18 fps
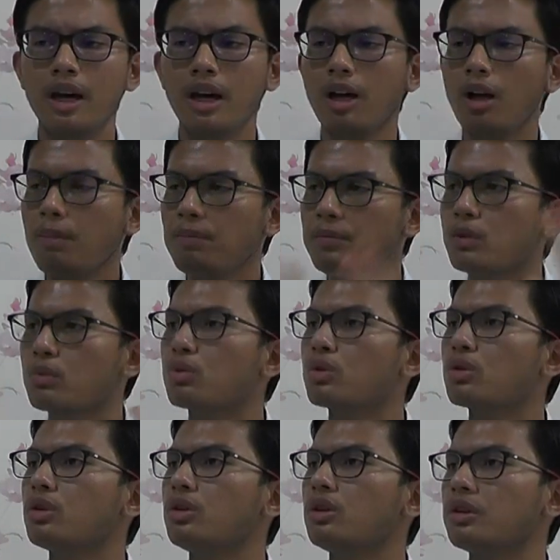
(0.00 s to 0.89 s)
help the
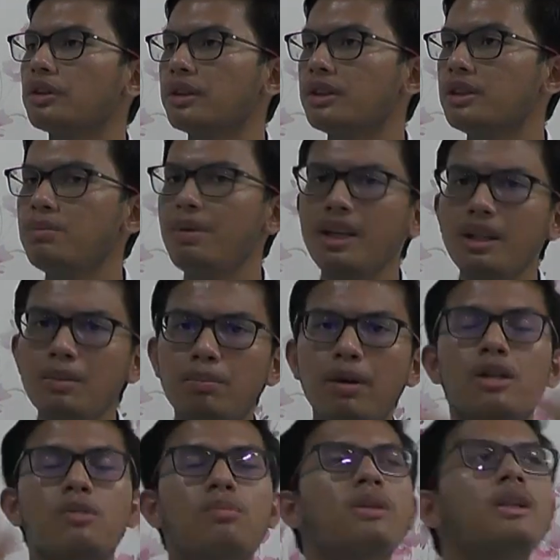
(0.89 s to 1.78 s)
world, to make it a
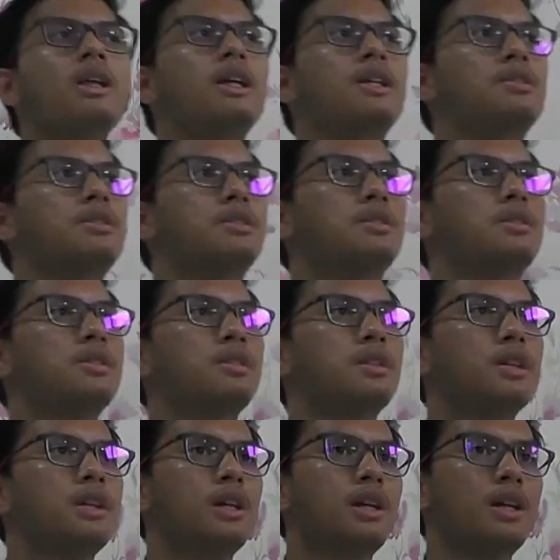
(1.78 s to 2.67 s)
better place.
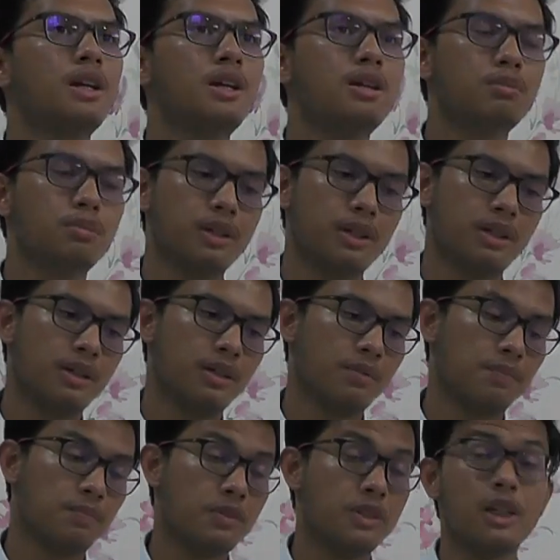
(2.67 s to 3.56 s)

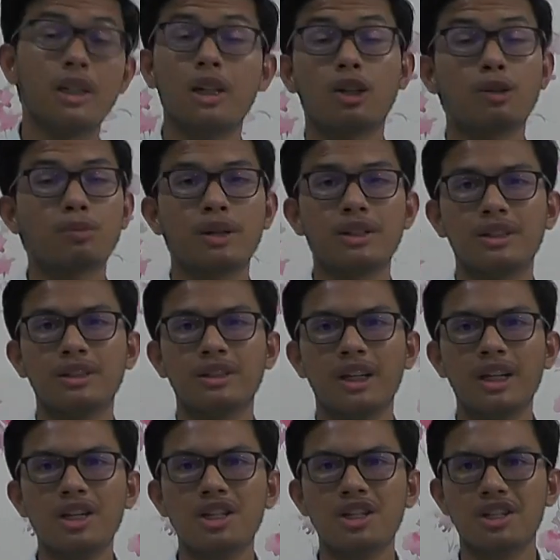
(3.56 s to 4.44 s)
We did our
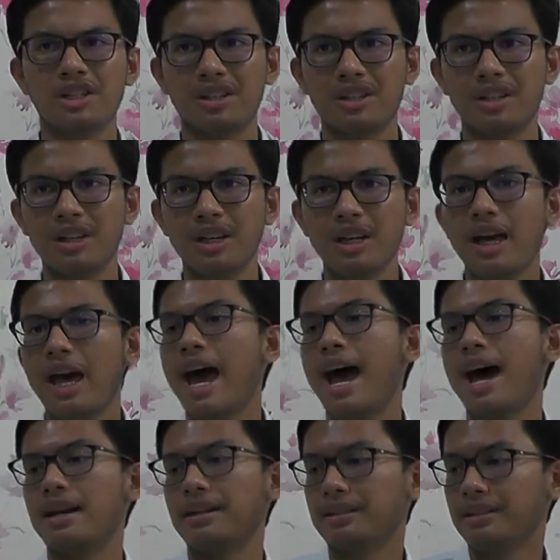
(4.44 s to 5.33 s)
presentation,
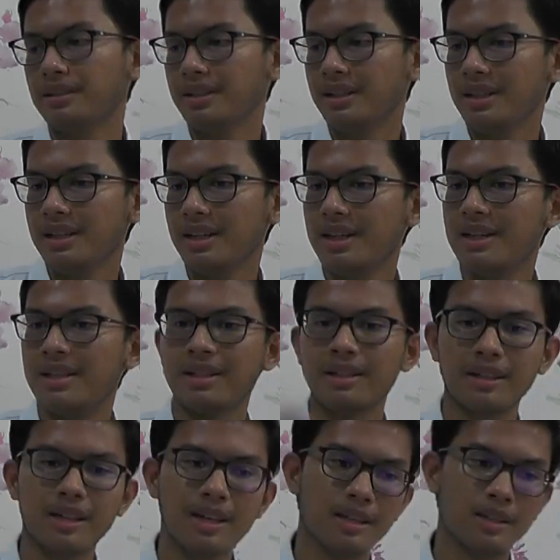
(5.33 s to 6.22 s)
and in
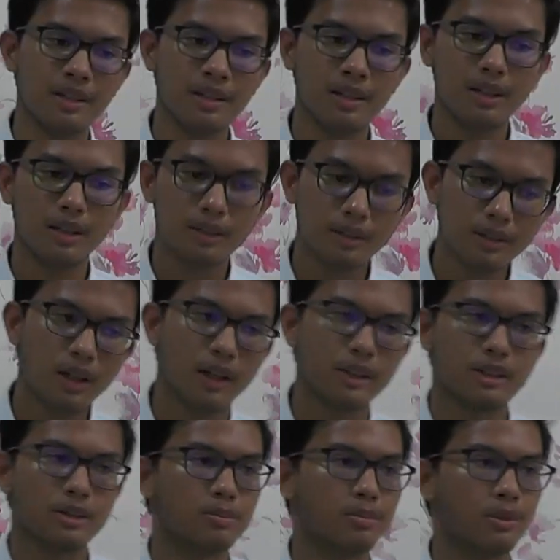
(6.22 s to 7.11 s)
the end,
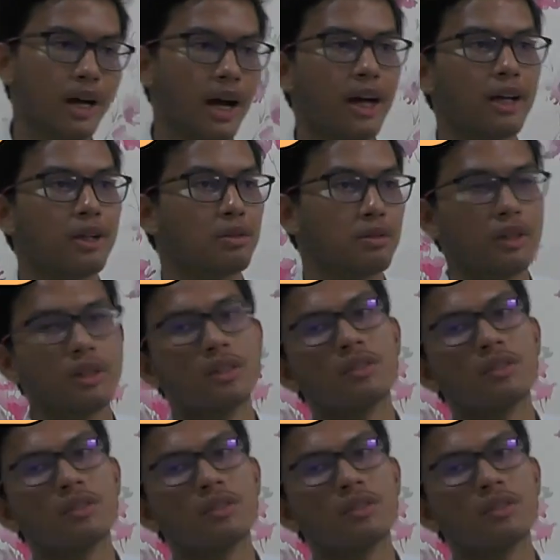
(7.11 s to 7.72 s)
not to brag or